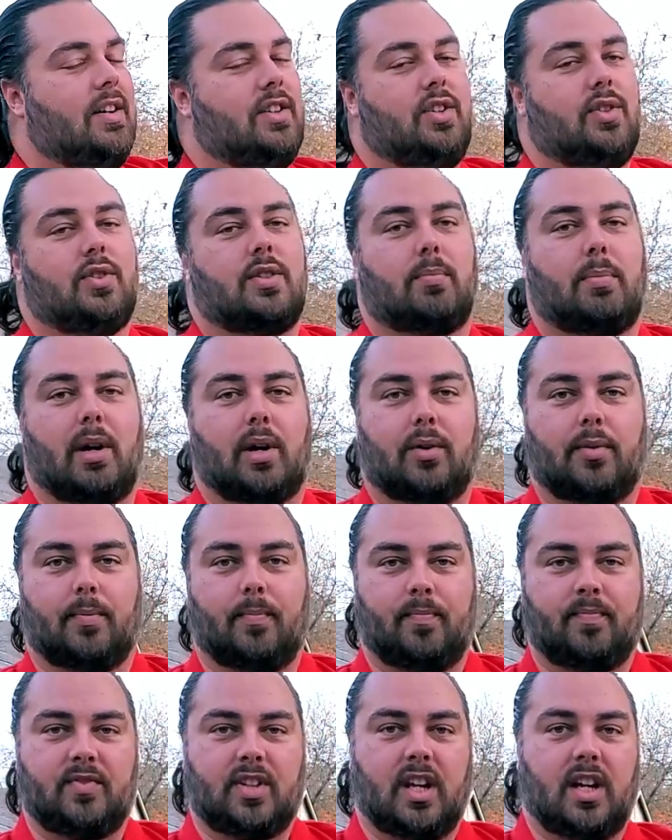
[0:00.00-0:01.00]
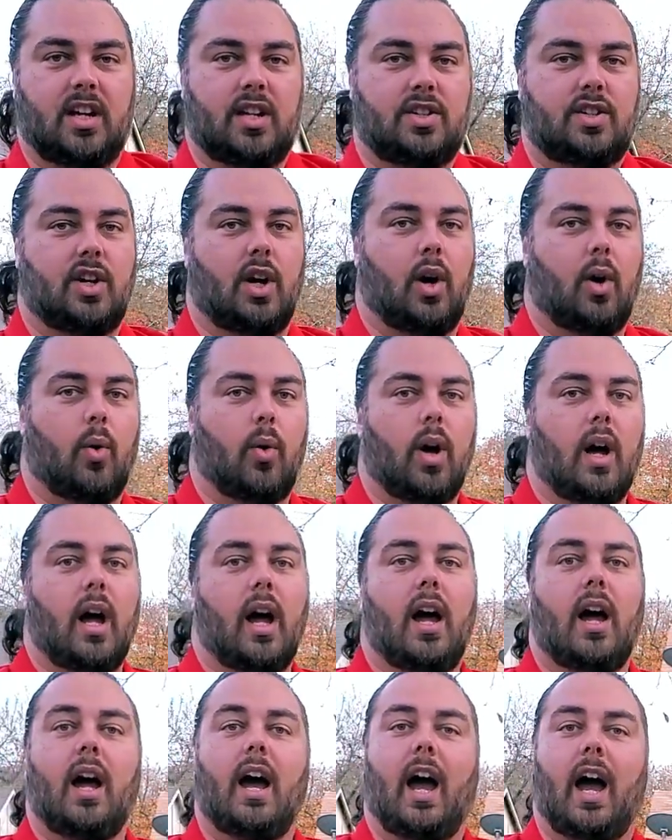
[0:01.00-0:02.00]
to use a belt. So,
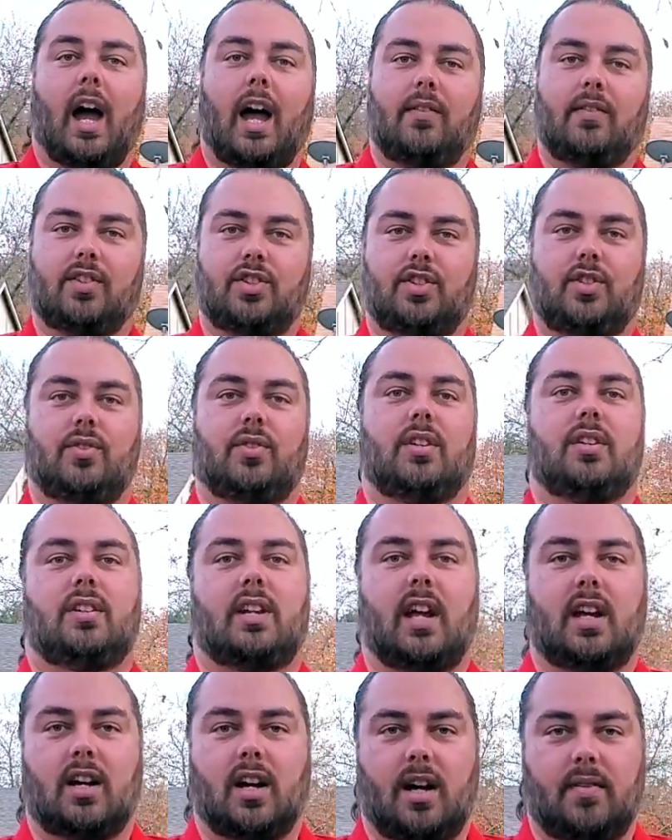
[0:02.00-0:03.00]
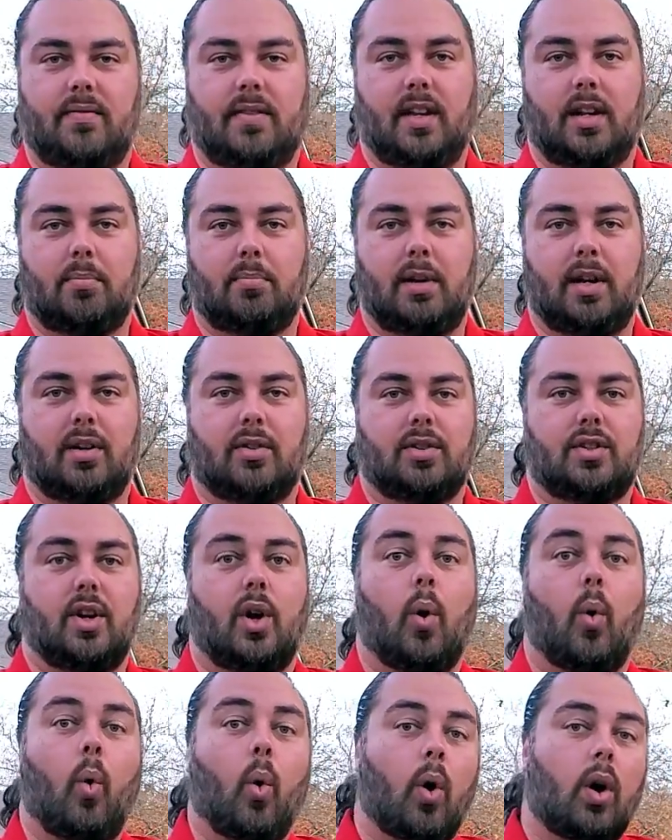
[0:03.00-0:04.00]
have your student take off their belt,
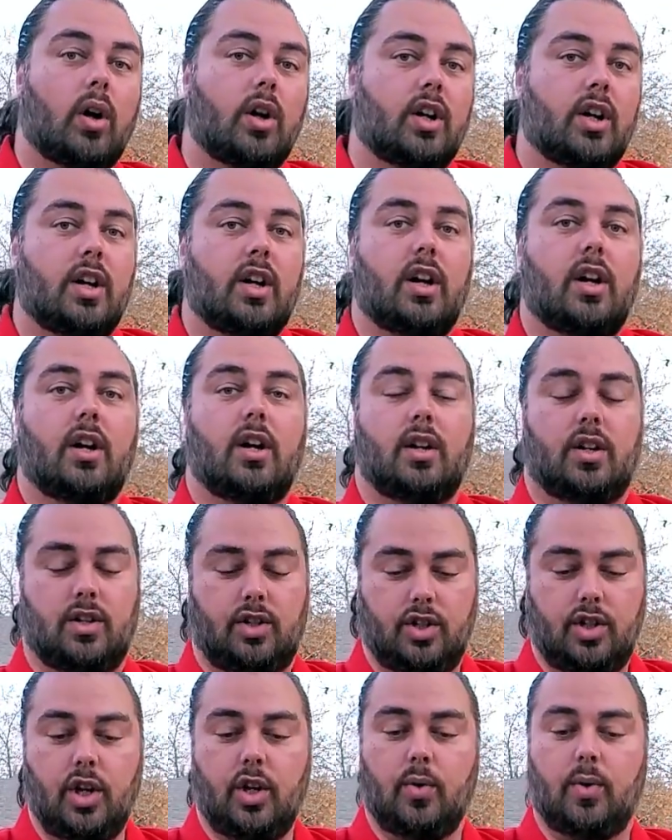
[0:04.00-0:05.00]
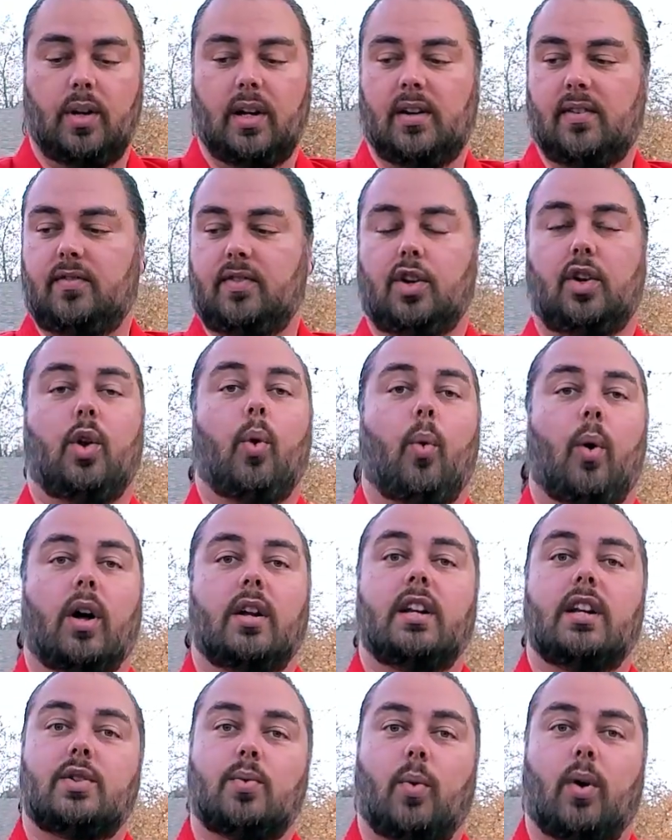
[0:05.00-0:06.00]
or you, if you're the one
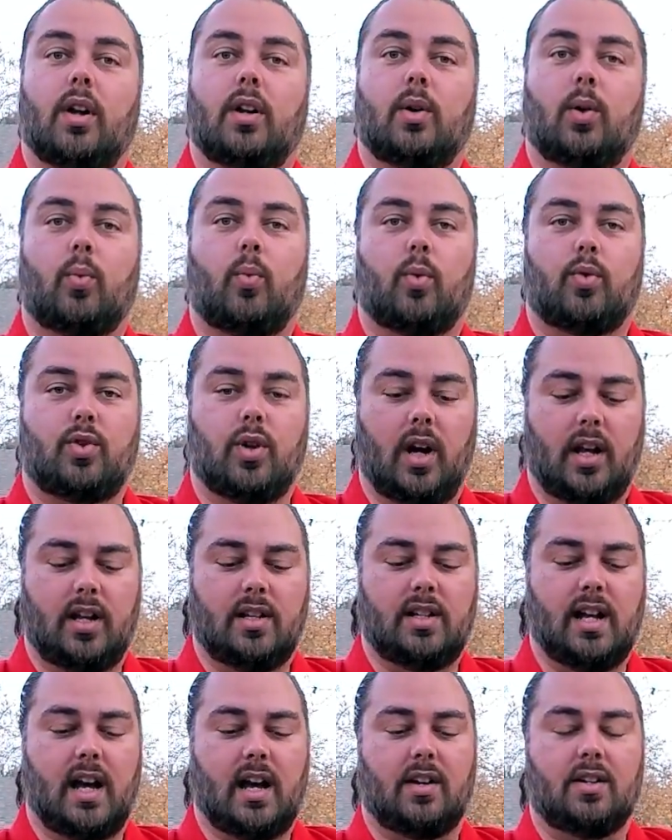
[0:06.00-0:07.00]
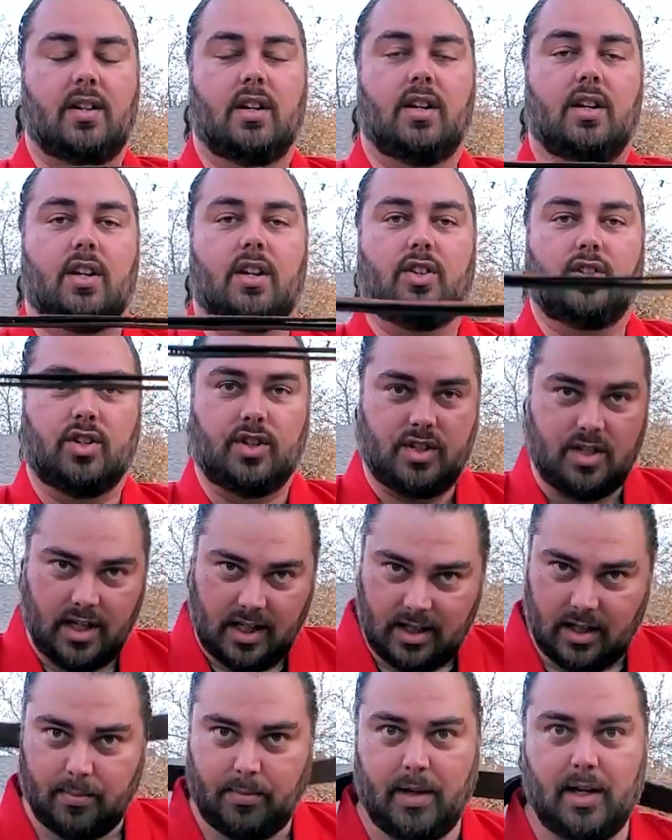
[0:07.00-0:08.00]
that's wanting to try this out. Just
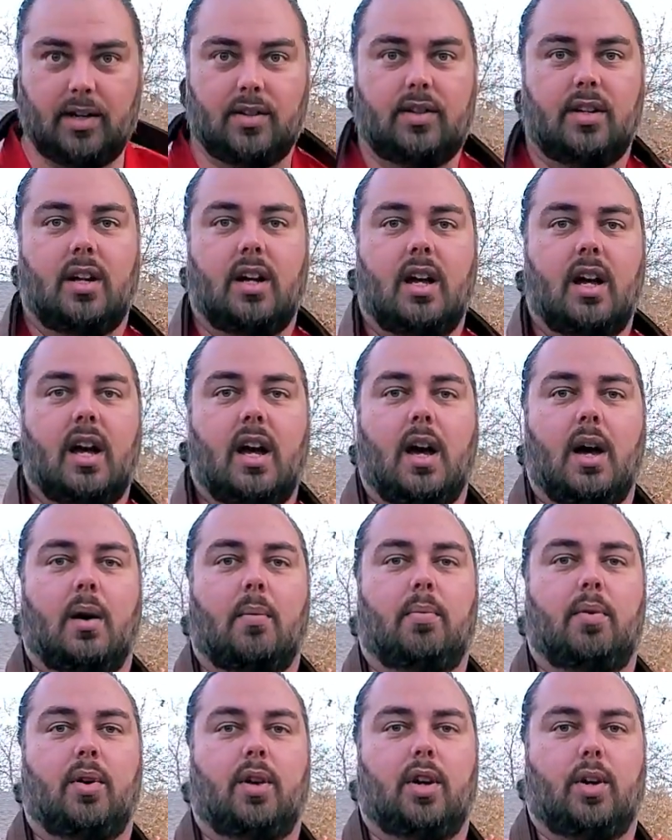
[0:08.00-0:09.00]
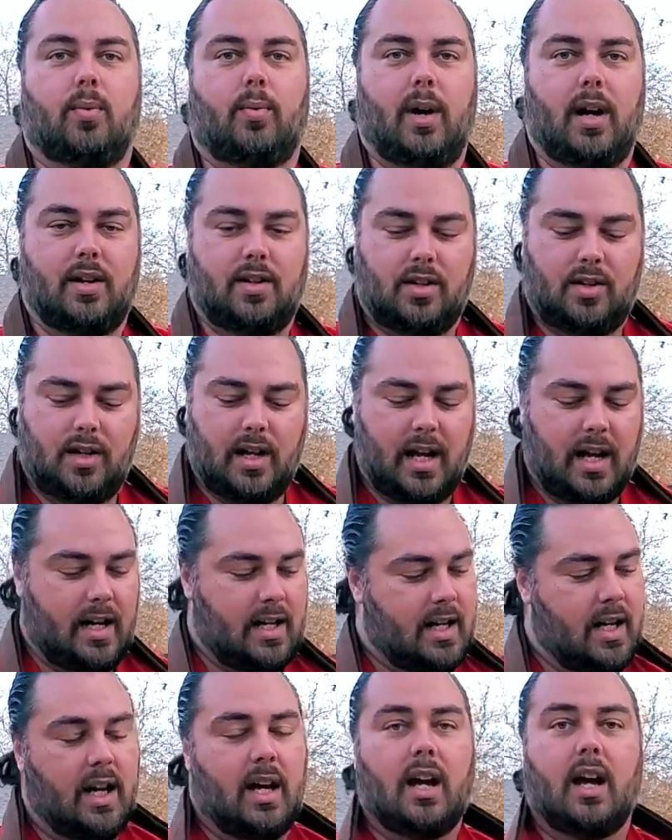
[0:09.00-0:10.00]
take their belt, put it around their neck,
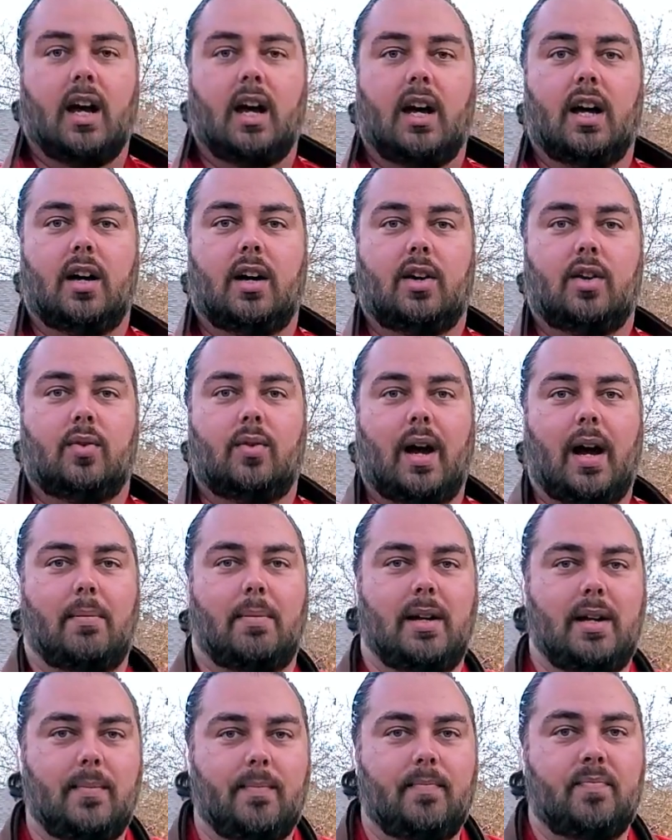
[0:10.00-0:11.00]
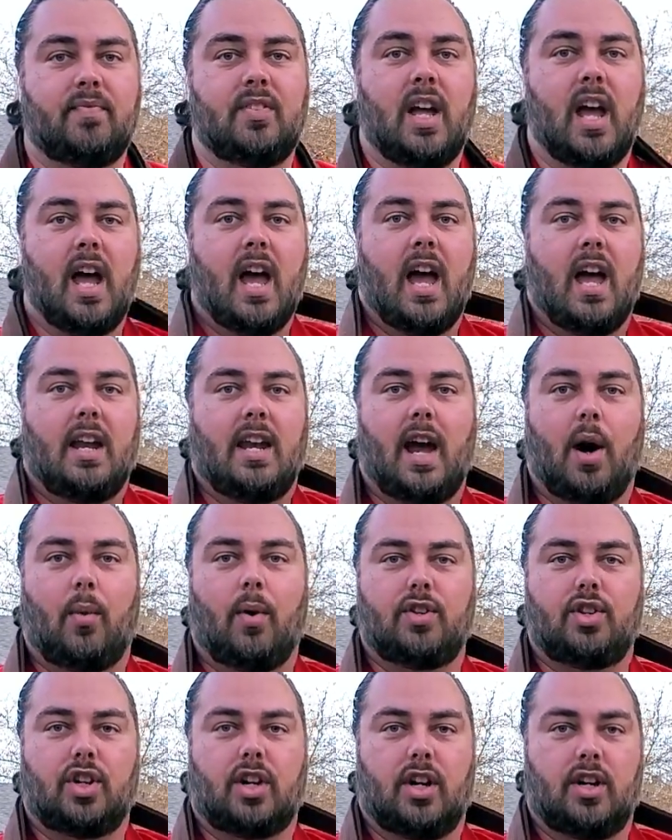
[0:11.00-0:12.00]
grab it. Now
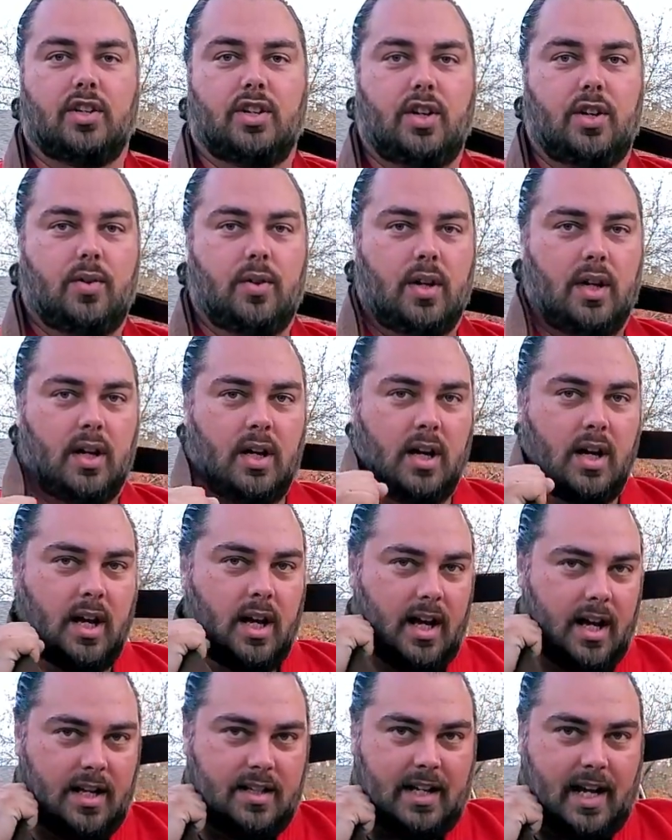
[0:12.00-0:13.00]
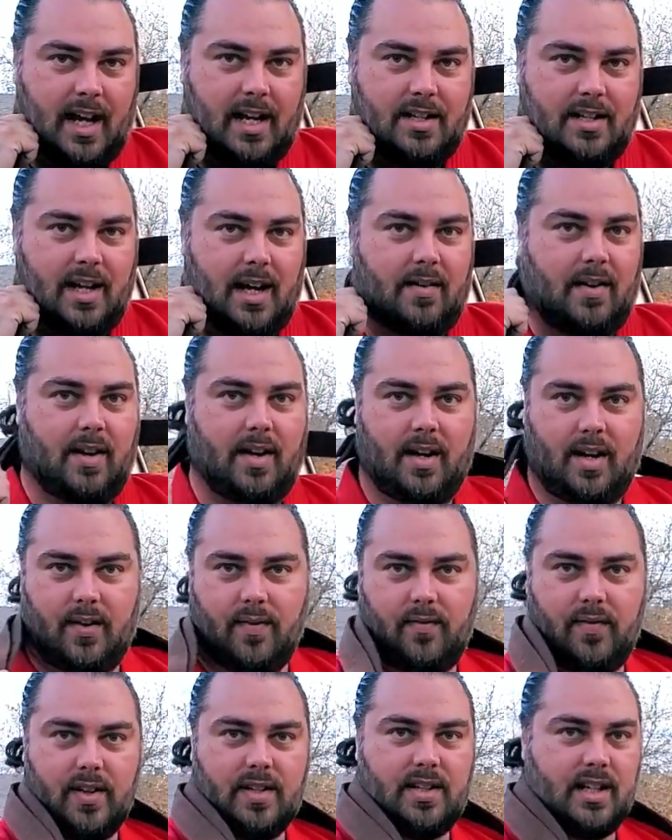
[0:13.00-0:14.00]
what you're going to do is as that fist